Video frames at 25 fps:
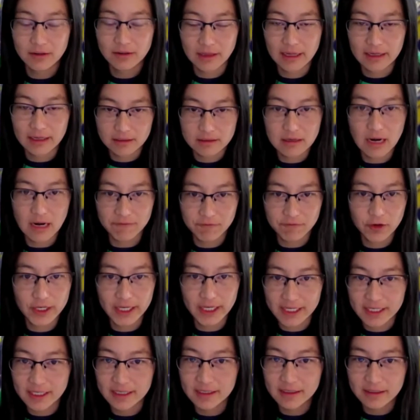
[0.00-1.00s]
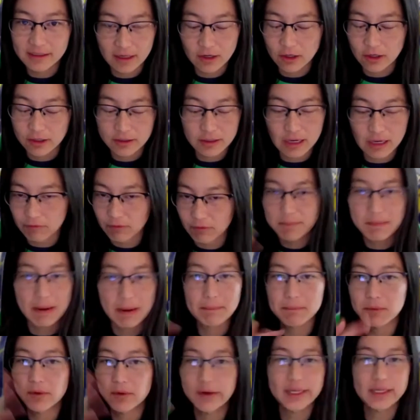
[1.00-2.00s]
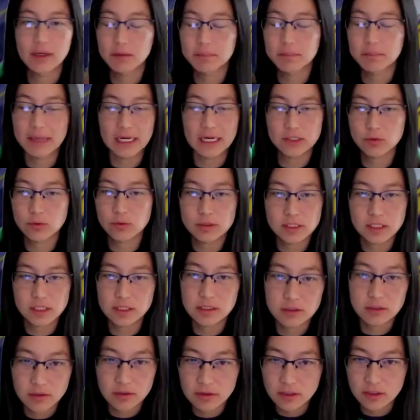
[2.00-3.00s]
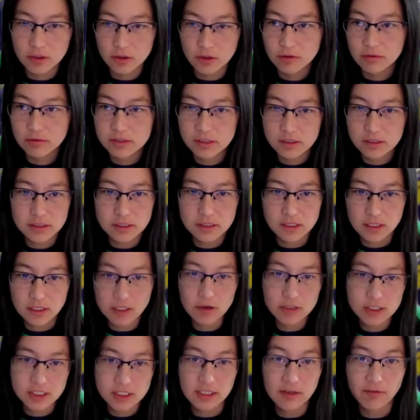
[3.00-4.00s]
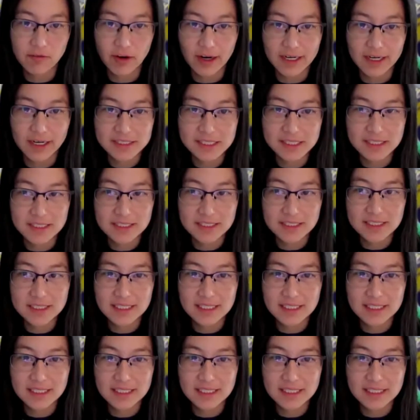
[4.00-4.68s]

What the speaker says: like not forgetting or not remembering their passwords and their seed phrases.